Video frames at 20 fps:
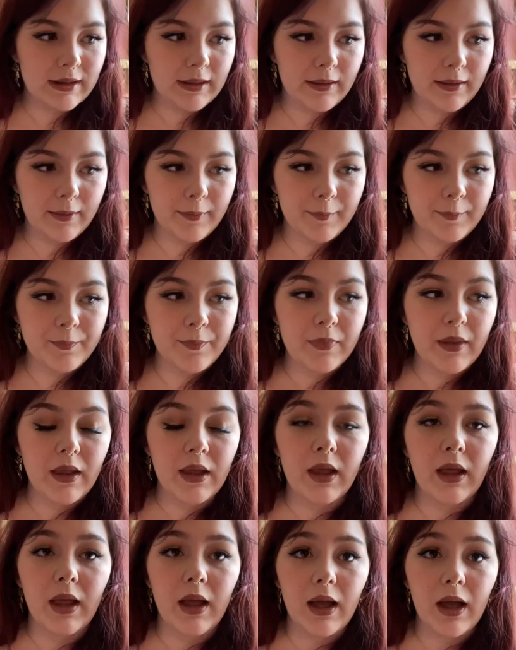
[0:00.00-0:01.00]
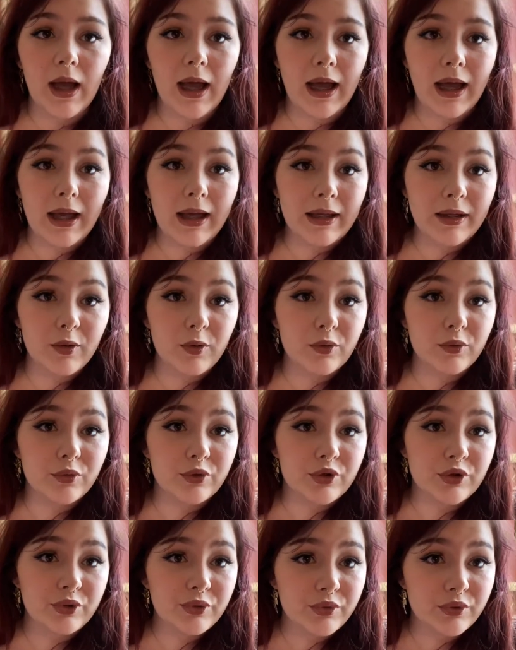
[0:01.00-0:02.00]
I own
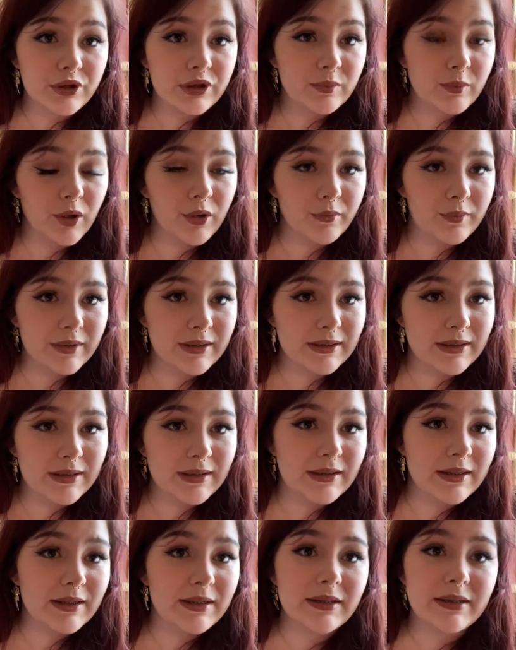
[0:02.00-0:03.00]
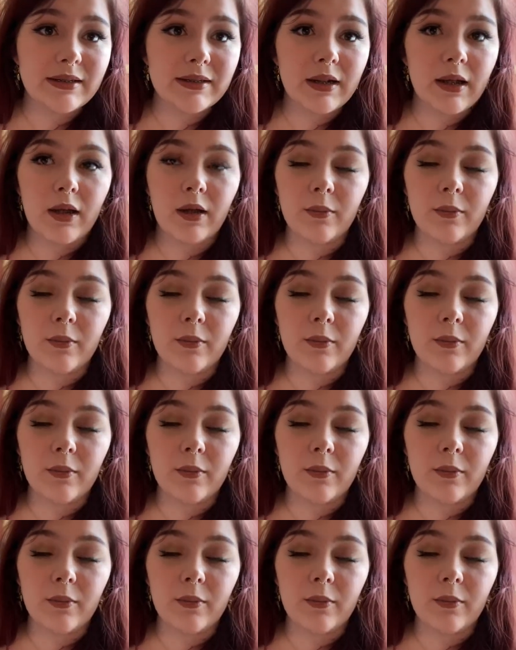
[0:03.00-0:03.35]
two small businesses.